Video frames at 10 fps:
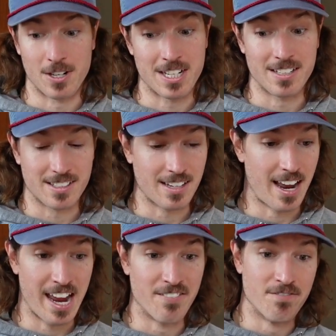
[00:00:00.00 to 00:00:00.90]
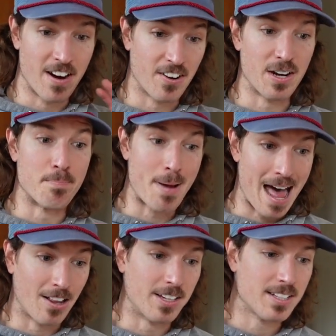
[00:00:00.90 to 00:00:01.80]
which is a very
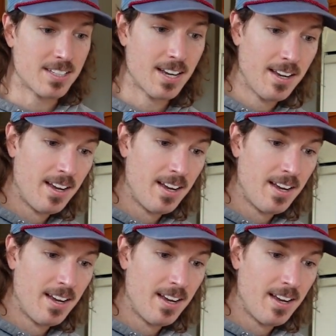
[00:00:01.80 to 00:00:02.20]
balanced